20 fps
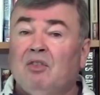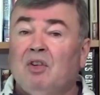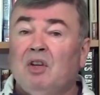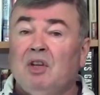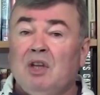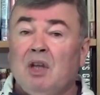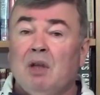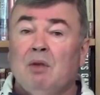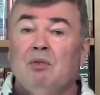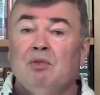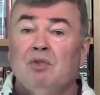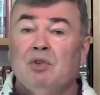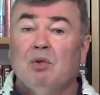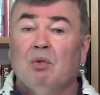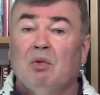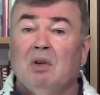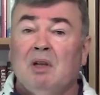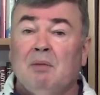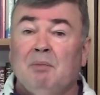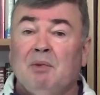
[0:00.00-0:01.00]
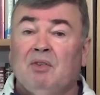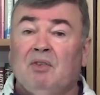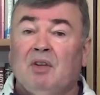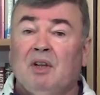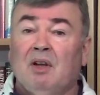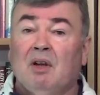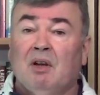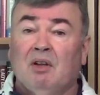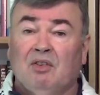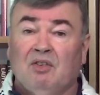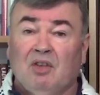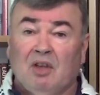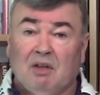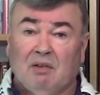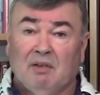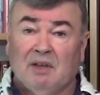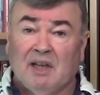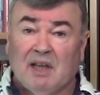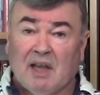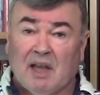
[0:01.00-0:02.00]
to use your limited
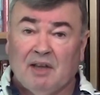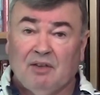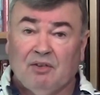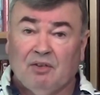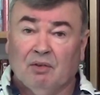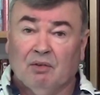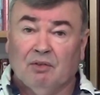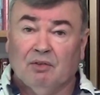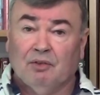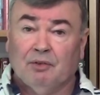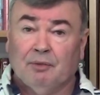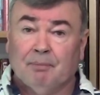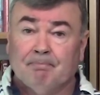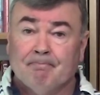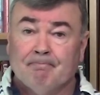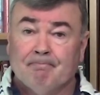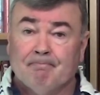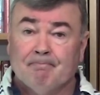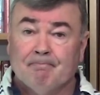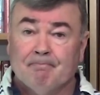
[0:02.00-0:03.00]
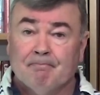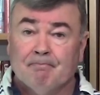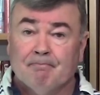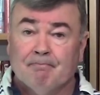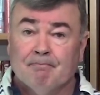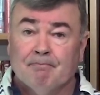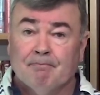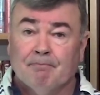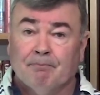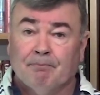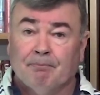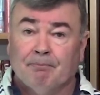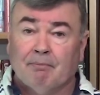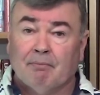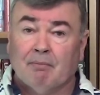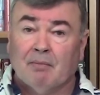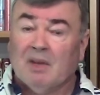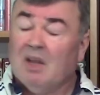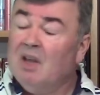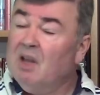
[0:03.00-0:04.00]
artillery caissons.
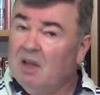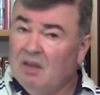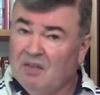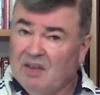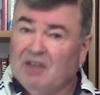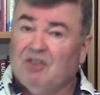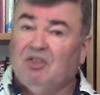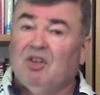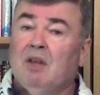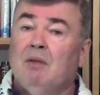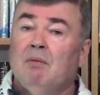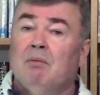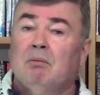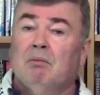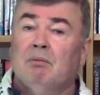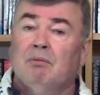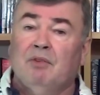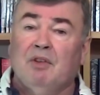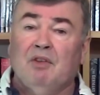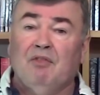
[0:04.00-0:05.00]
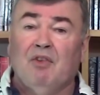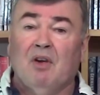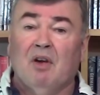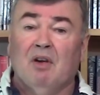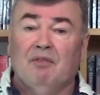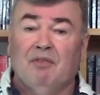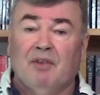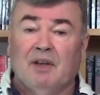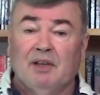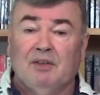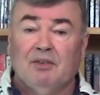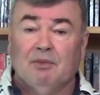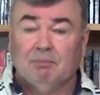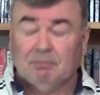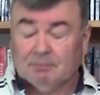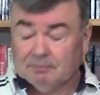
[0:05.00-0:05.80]
And that's it for the fire phase.